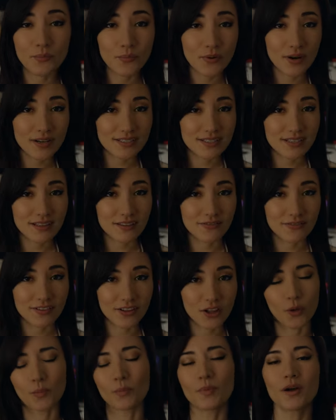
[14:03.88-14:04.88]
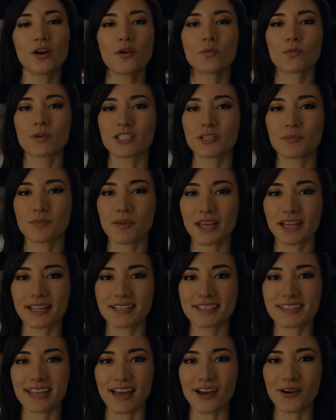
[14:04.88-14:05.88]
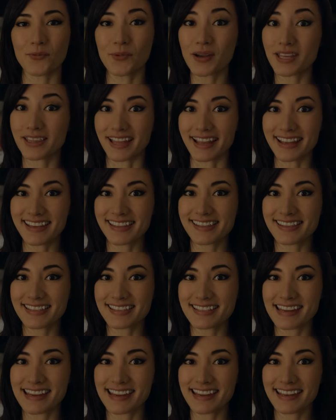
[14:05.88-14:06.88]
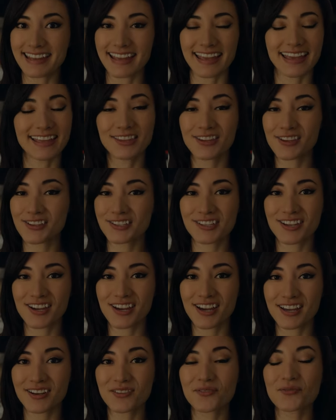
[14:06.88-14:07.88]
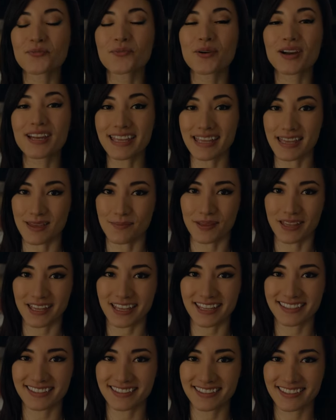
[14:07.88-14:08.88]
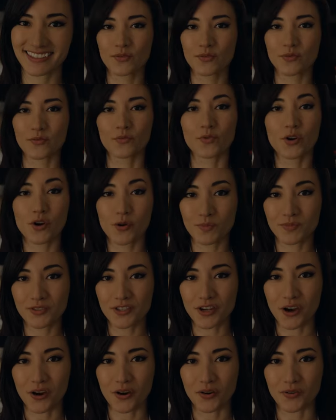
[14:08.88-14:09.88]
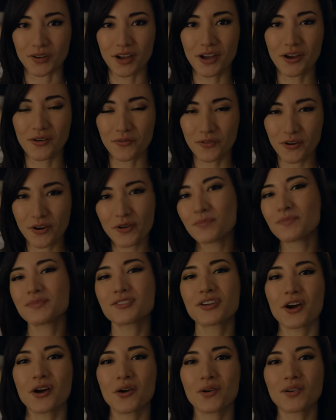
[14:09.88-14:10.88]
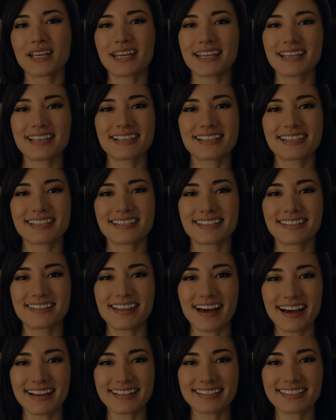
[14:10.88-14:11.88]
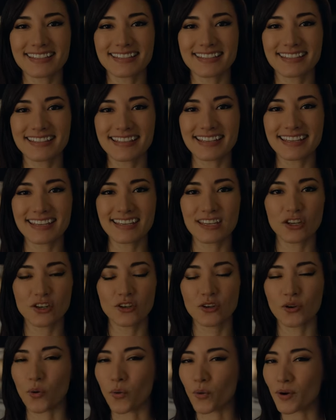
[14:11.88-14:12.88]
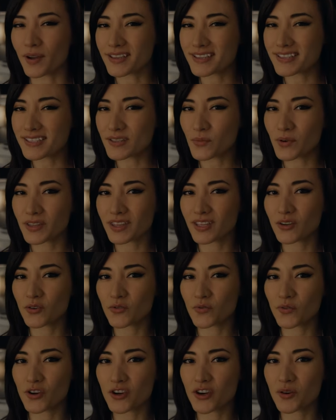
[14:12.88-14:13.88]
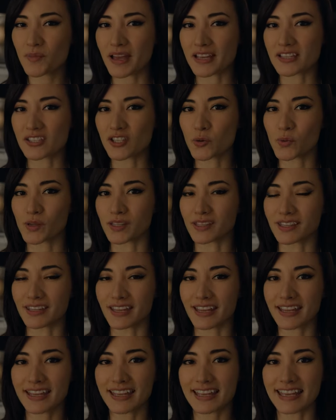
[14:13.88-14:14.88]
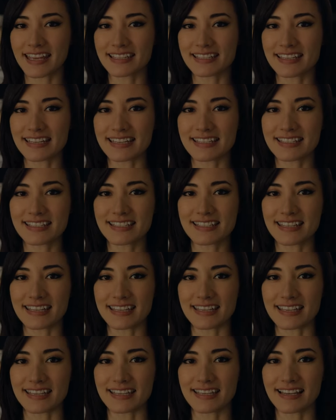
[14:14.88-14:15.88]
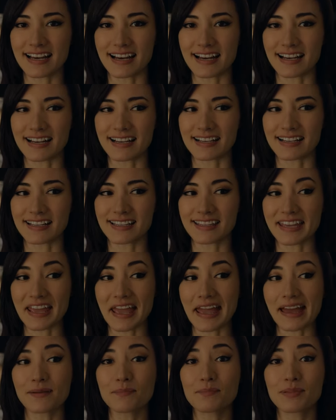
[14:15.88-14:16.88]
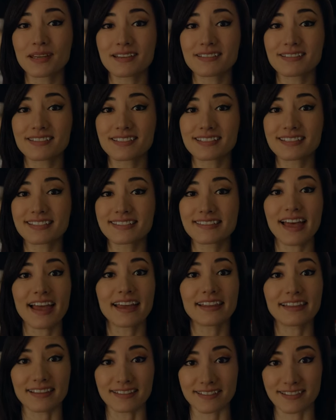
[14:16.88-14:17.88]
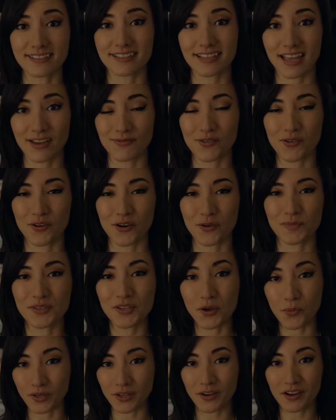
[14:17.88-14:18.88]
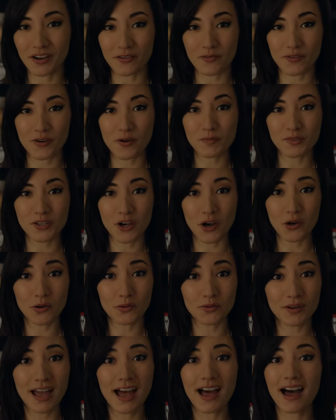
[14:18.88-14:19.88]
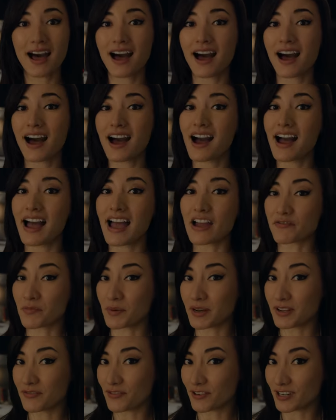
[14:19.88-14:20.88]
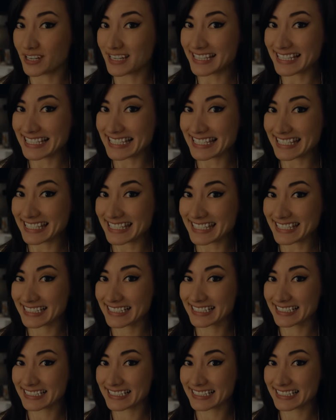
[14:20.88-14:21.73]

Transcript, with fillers: print the film, which means that we like this take, it looks good, we're keeping it. Room tone. Room tone is not the noise within a room as you would think. It is the, uh, the ambient silence of a room. So when you hear room tone, everybody freeze.